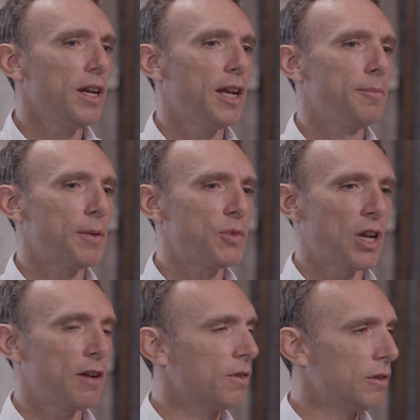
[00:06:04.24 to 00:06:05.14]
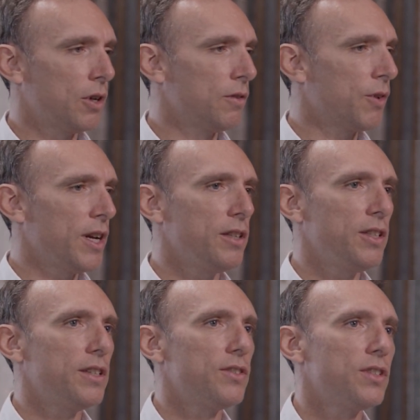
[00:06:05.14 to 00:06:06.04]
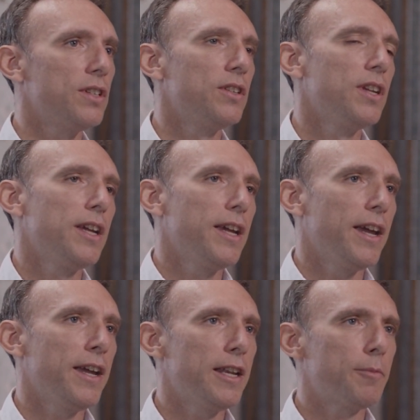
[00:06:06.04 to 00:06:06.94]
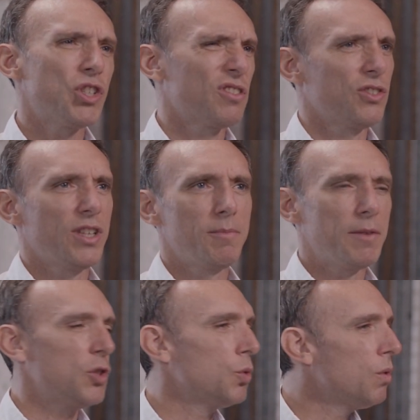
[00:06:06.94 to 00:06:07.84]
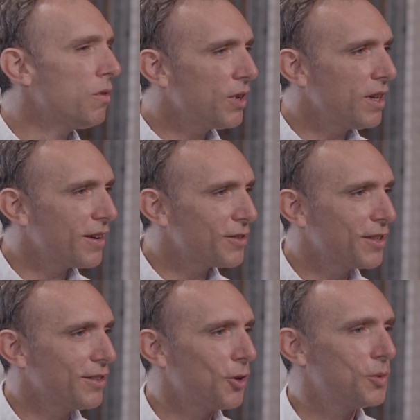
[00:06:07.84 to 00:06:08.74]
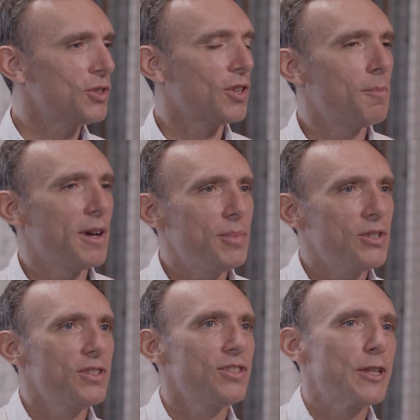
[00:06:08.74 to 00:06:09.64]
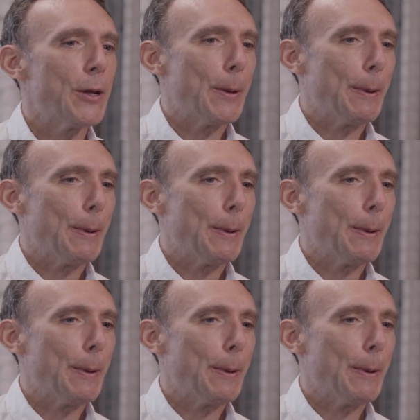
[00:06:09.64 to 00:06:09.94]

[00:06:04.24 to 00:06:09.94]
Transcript: I'm going to have a lot of great ideas. And I'm just going to stay maybe 2 or 3 years and go and start my business.